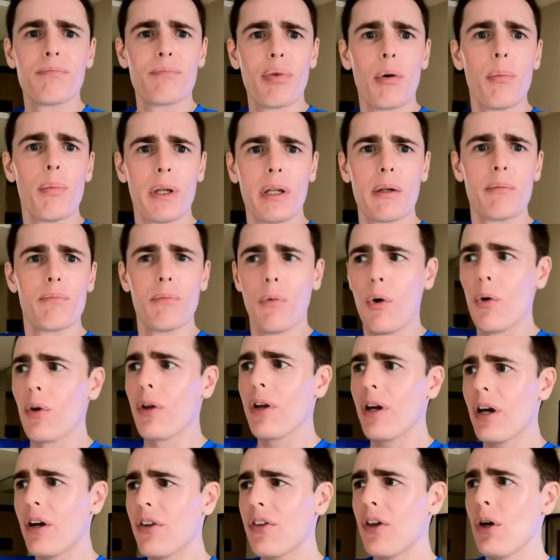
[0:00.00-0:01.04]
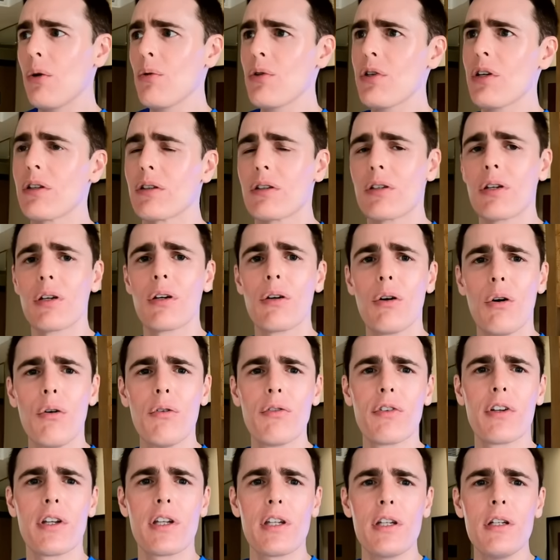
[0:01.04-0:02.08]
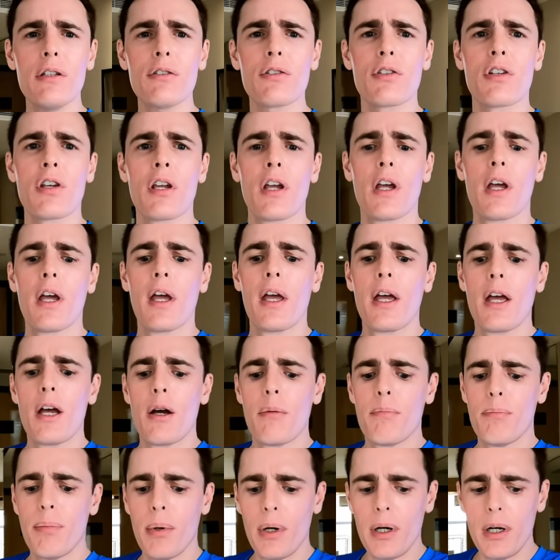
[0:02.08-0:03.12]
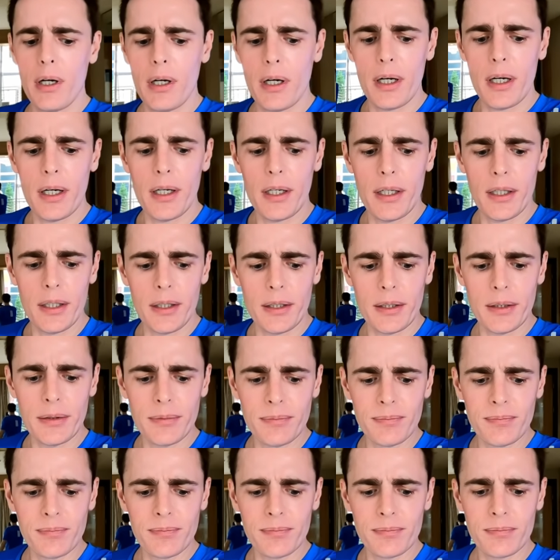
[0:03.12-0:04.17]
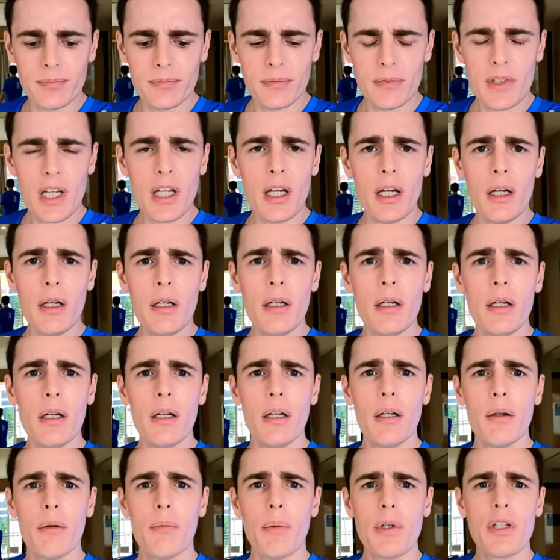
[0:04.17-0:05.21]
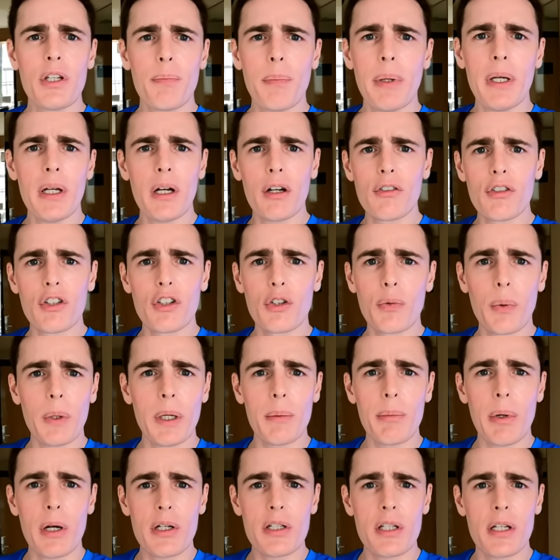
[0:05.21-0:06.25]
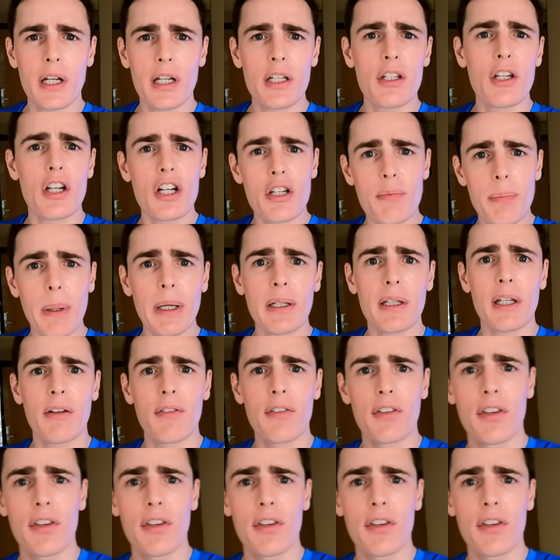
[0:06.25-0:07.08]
Probably more than a thousand over the years. But um, yeah, when you're paying 120 bucks a night, you expect